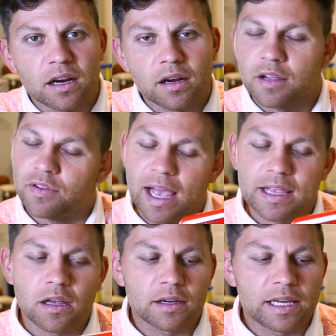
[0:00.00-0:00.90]
If you got
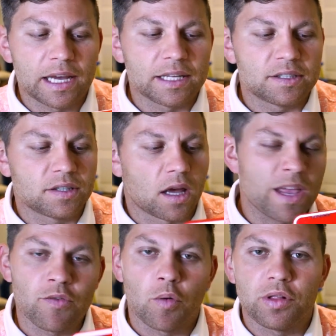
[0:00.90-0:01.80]
young kids,
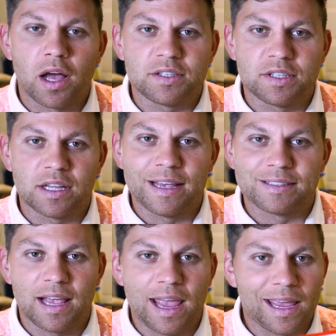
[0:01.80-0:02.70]
Mevo Plus
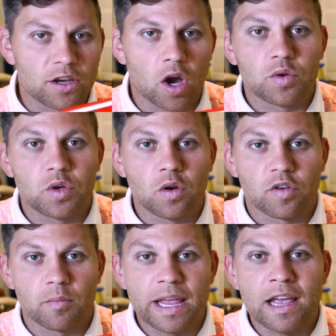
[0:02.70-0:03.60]
is a go-to
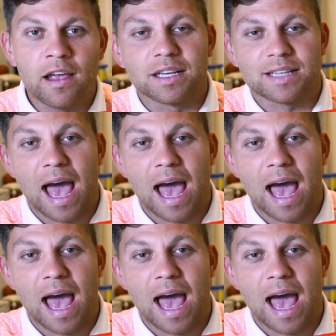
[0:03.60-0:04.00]
for me because